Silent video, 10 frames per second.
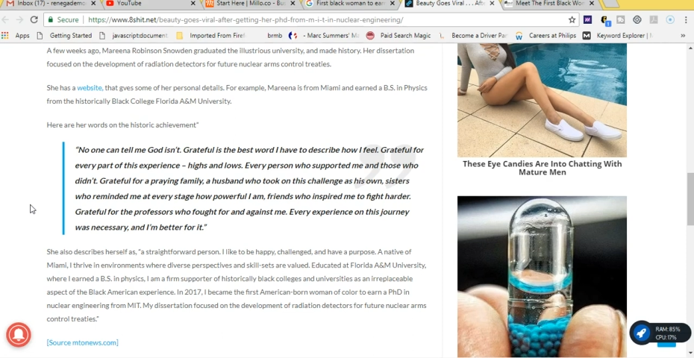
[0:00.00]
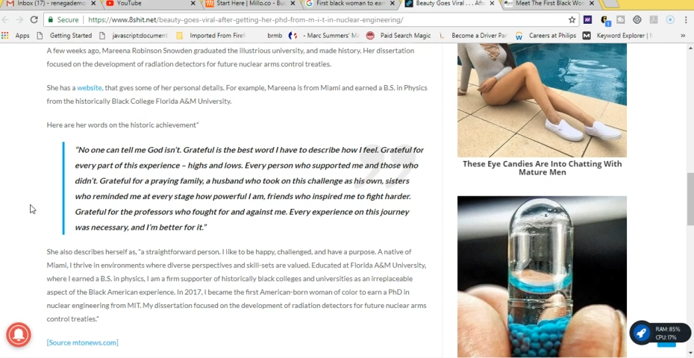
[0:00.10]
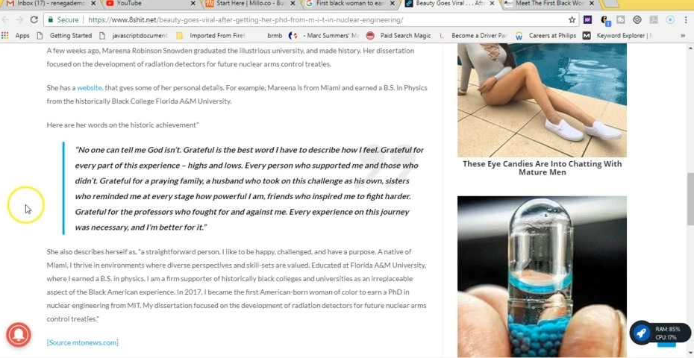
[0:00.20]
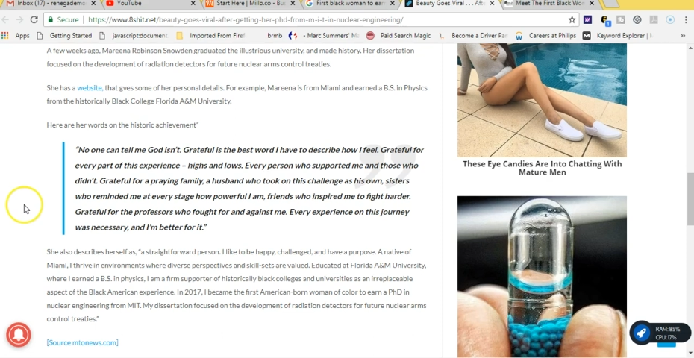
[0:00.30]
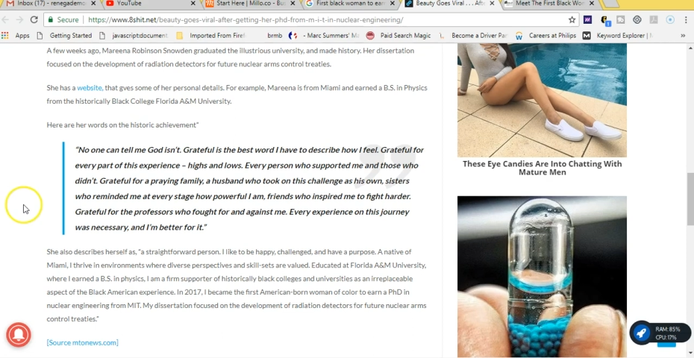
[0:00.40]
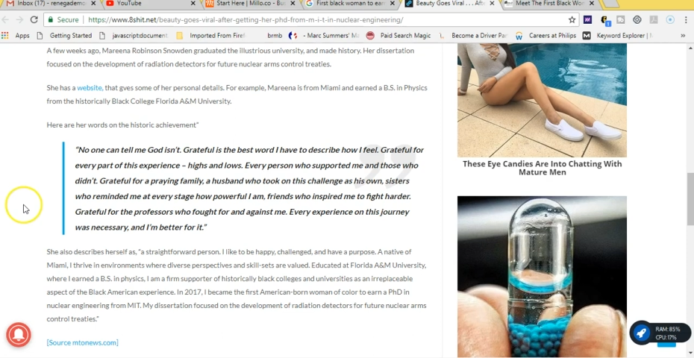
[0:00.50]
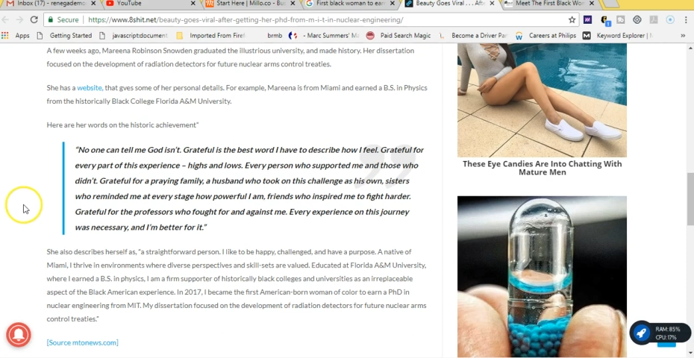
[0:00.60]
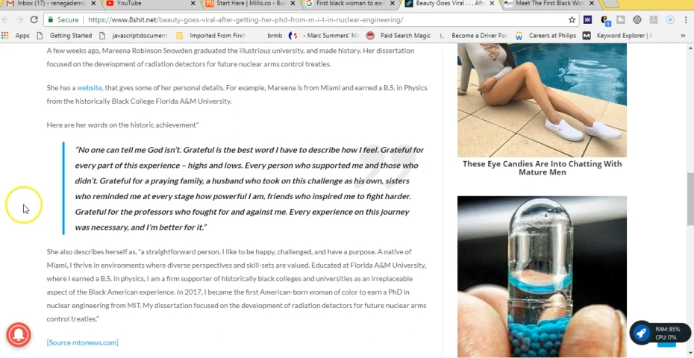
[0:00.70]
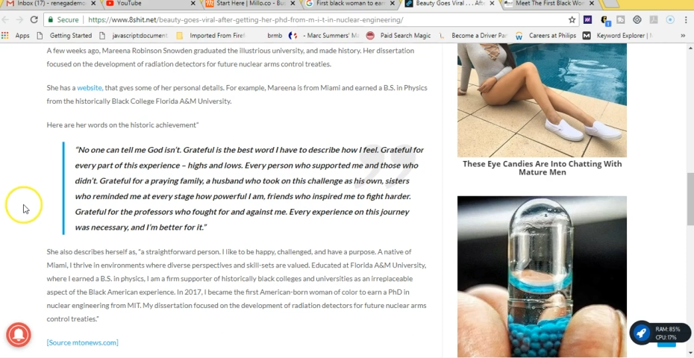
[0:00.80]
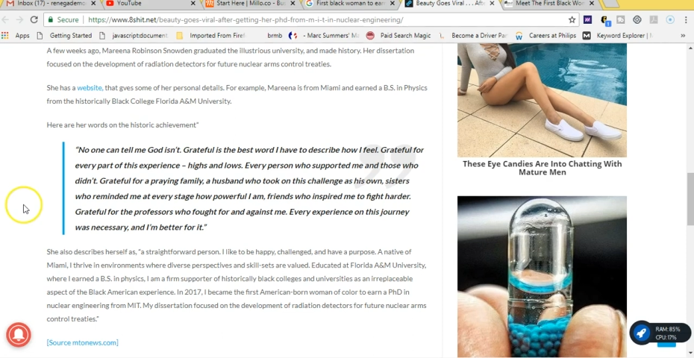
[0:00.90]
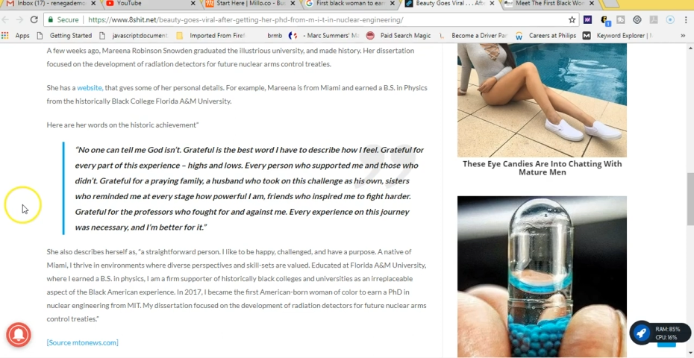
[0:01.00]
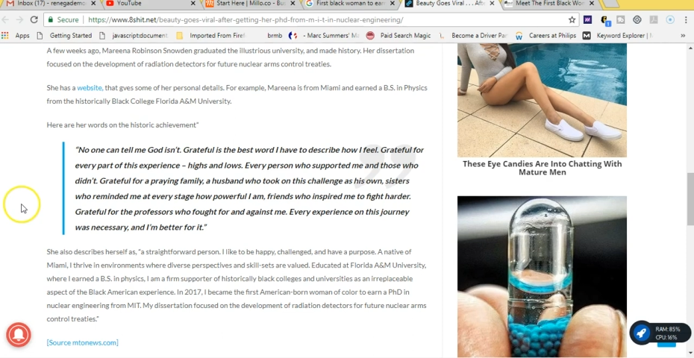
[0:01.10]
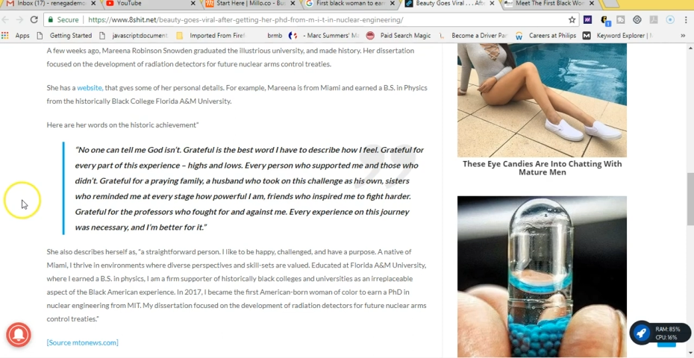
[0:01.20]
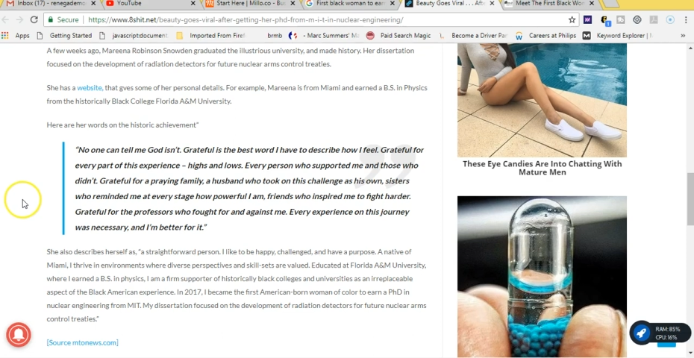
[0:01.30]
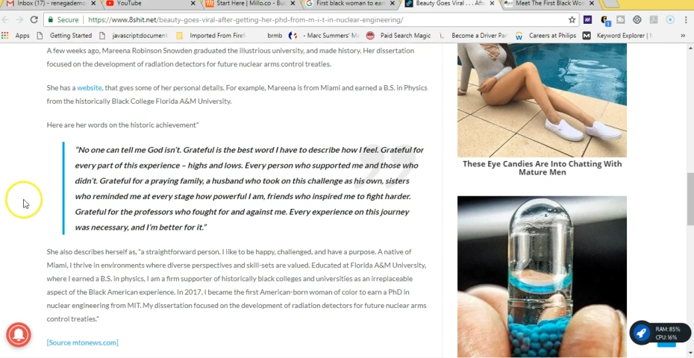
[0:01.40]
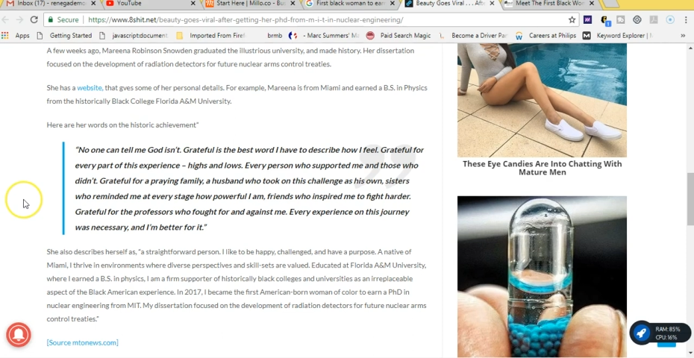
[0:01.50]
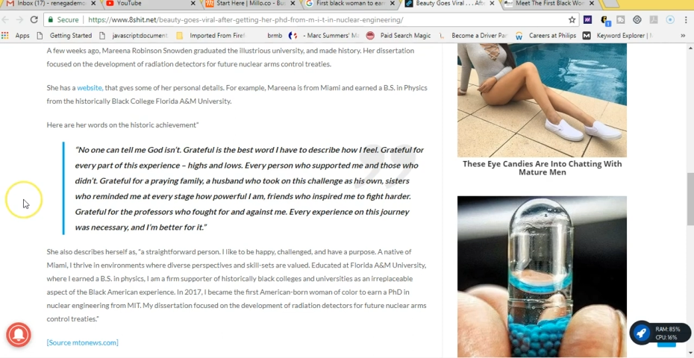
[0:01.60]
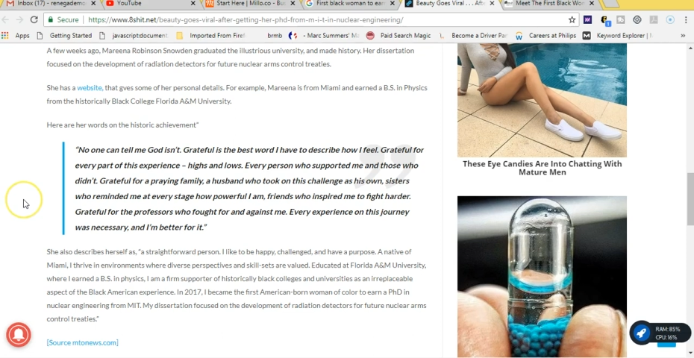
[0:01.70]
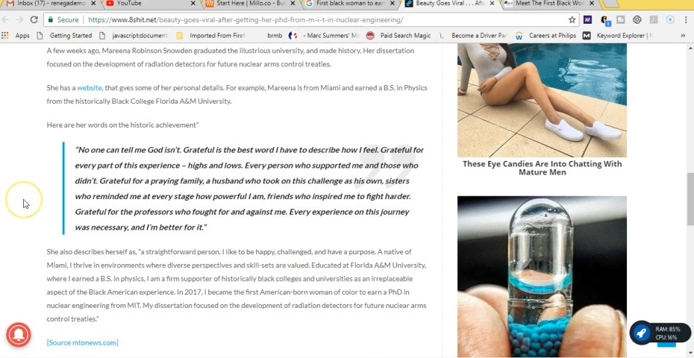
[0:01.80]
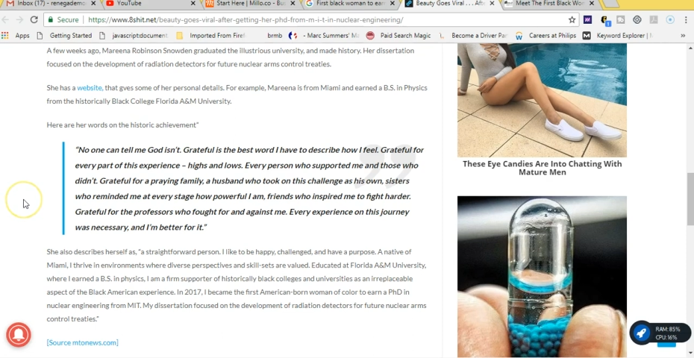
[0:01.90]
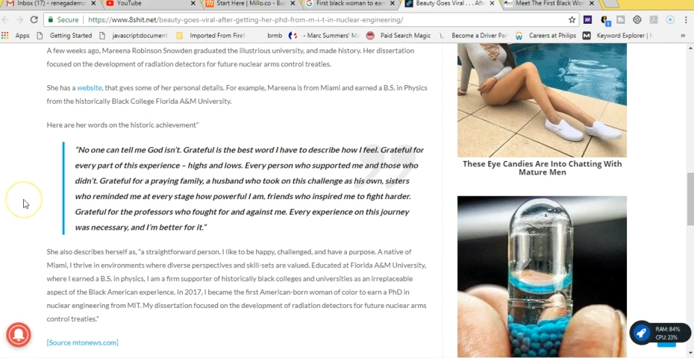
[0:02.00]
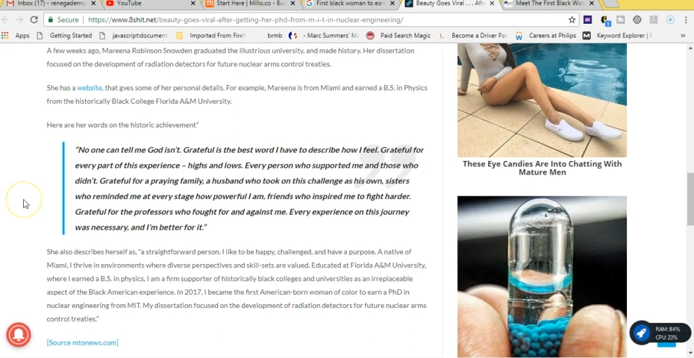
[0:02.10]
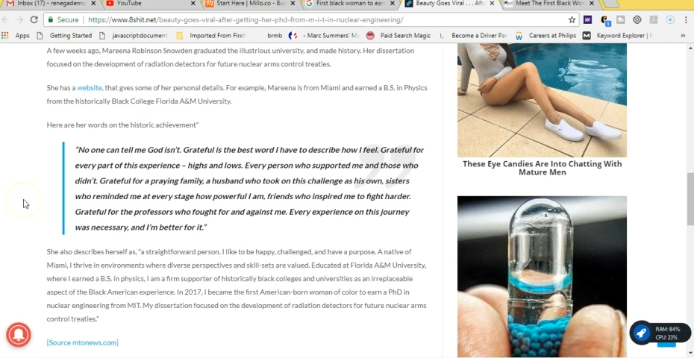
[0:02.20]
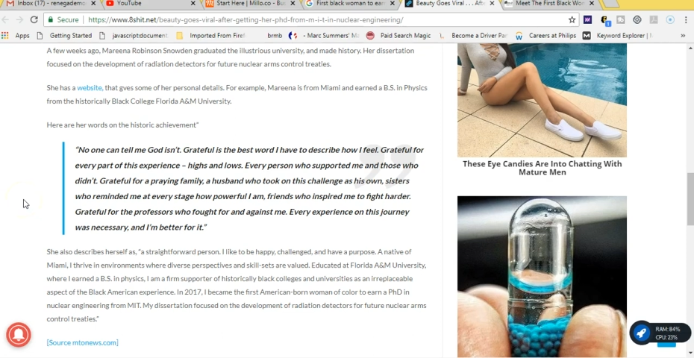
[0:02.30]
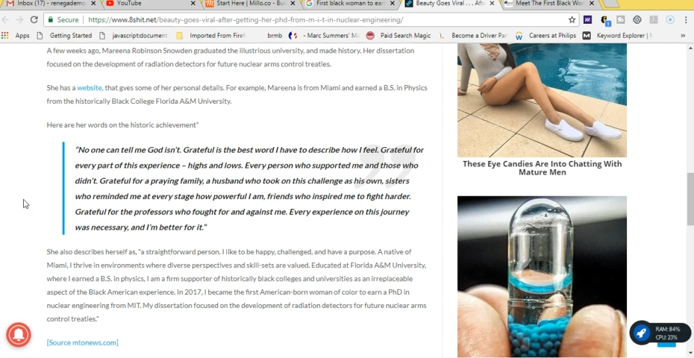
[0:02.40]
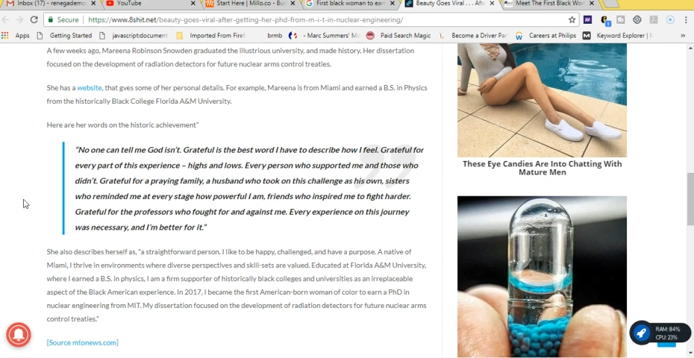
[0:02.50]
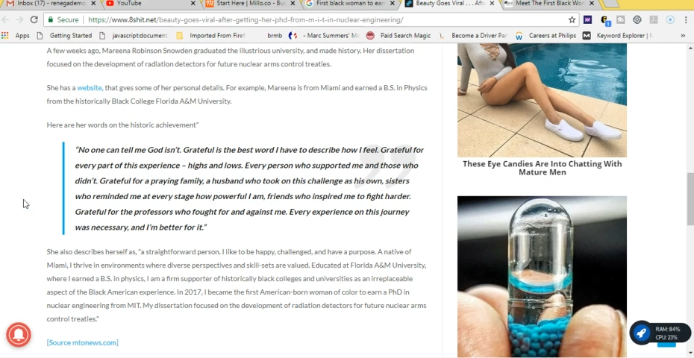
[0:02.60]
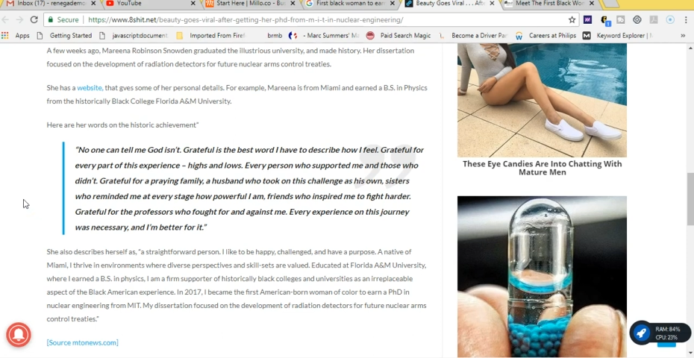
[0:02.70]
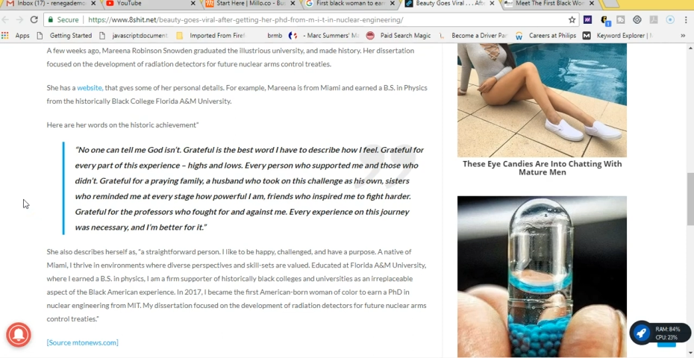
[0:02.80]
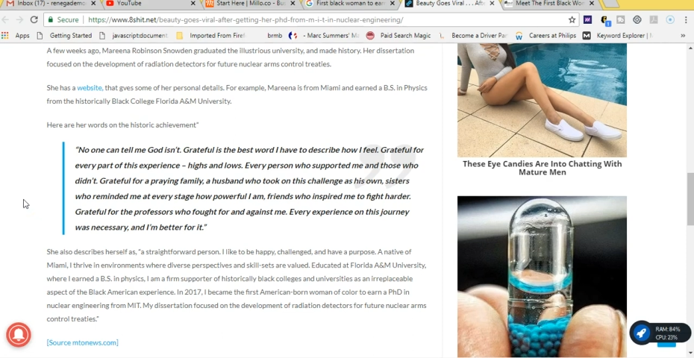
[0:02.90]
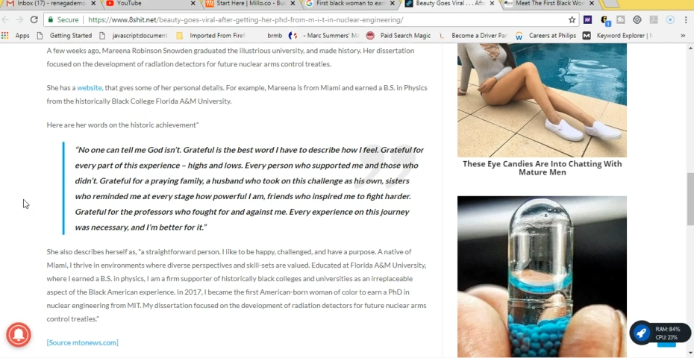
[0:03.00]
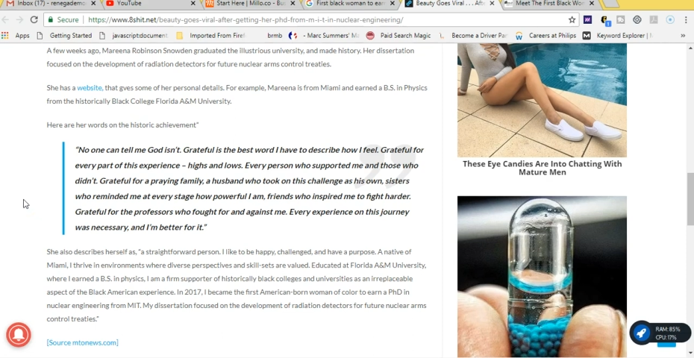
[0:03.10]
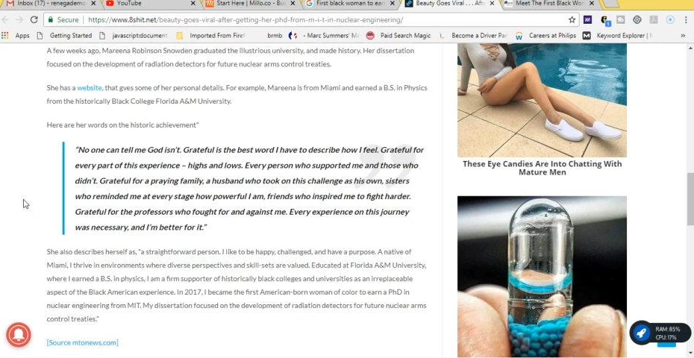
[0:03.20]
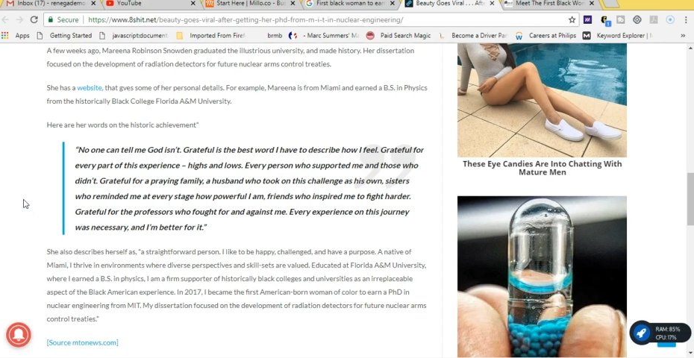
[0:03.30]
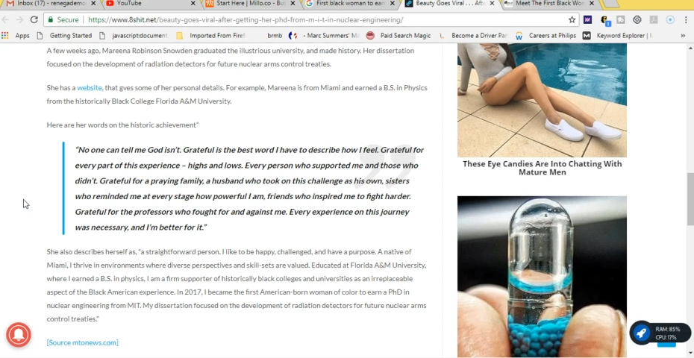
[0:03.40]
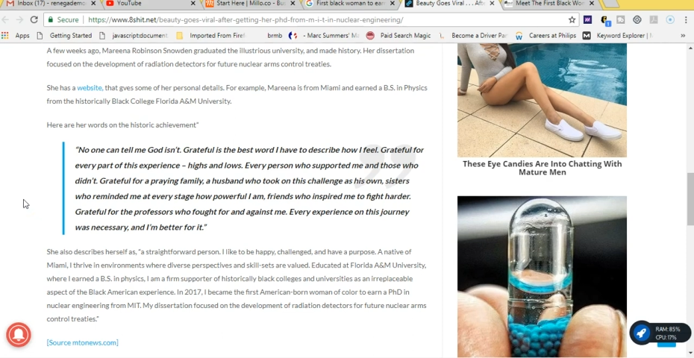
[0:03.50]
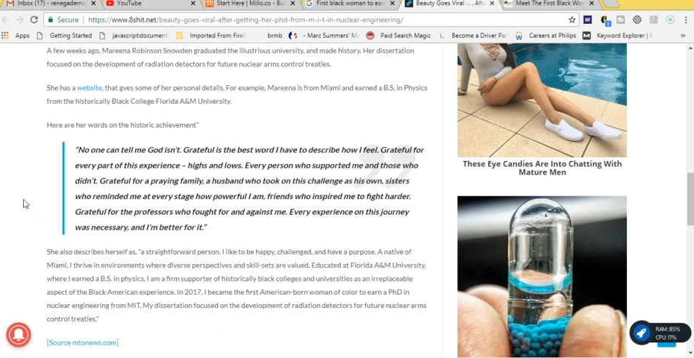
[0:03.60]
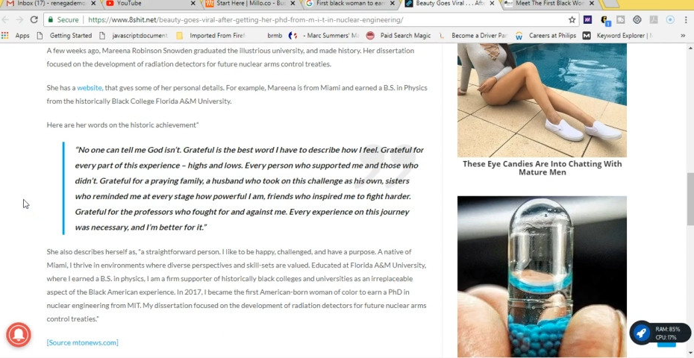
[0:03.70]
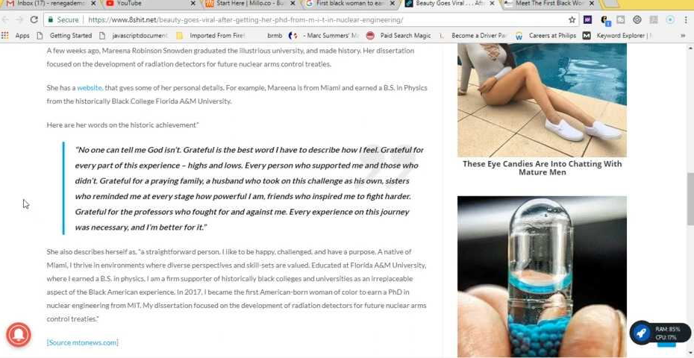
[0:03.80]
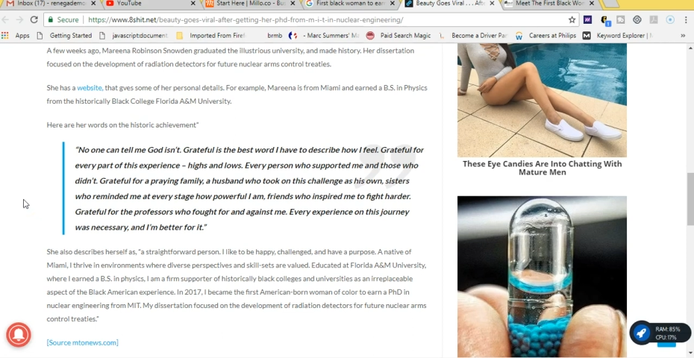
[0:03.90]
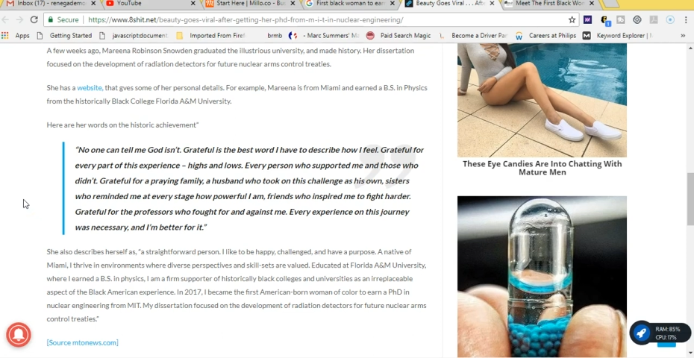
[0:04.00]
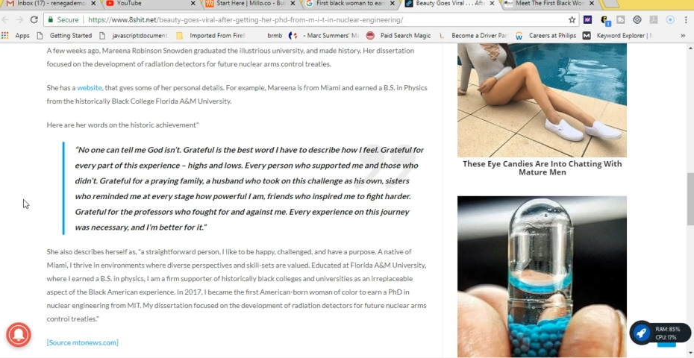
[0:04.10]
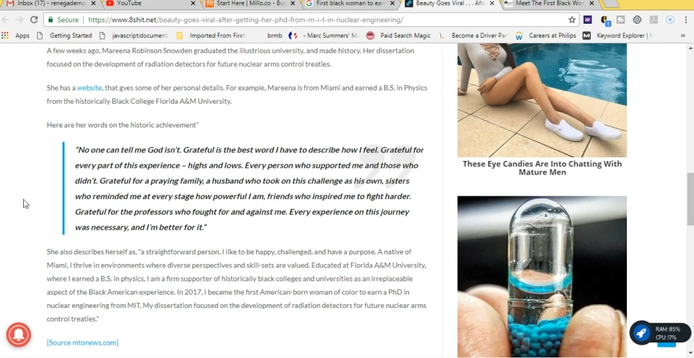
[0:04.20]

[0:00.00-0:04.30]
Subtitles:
[unreadable: no face in view]